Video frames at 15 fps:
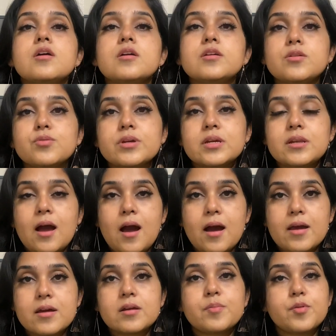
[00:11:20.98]
you can
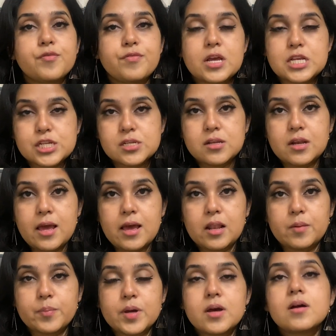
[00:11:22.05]
hire a professional
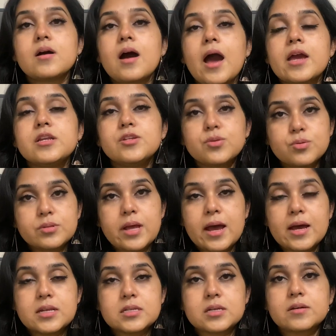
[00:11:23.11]
help. I do
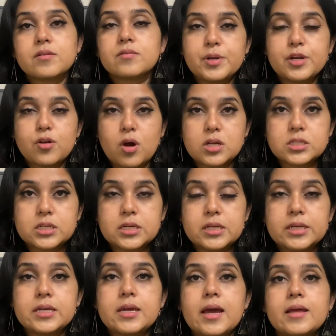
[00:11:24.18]
that
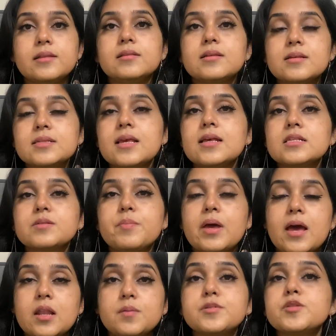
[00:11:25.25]
periodically, and this has
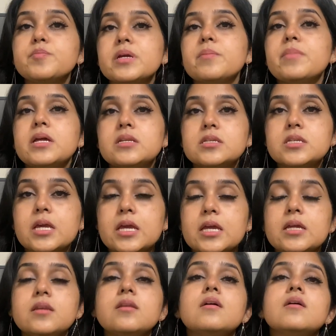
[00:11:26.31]
helped me
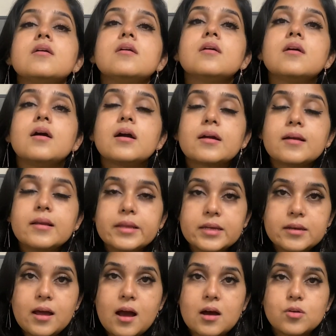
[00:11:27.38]
maintain a clean
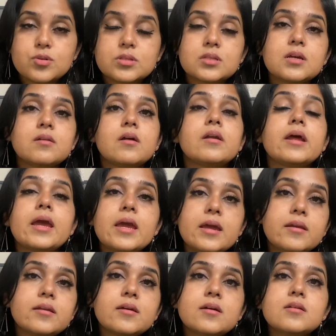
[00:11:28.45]
house. There are
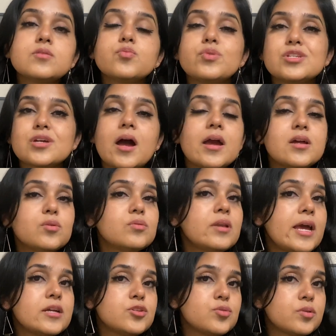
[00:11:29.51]
areas which I don't
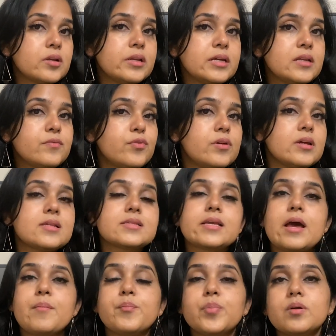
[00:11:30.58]
like to clean, for
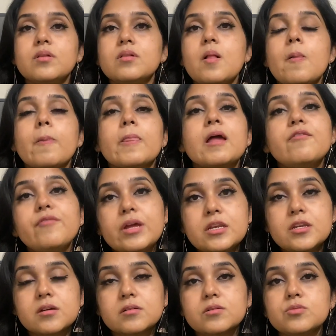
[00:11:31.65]
example,
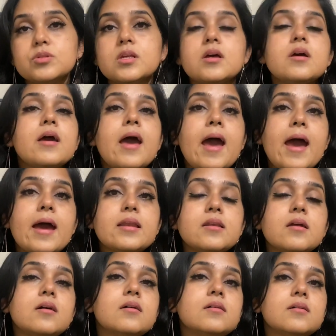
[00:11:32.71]
windows
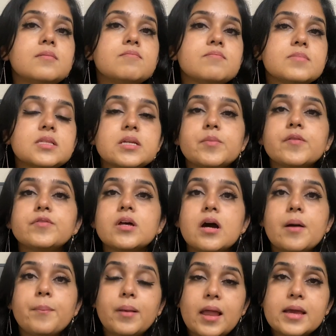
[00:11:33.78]
and some of the
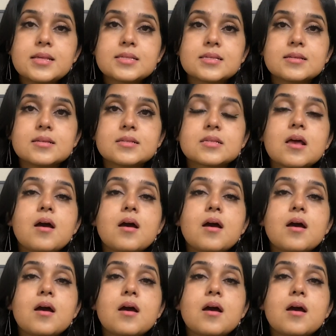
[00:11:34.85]
appliances.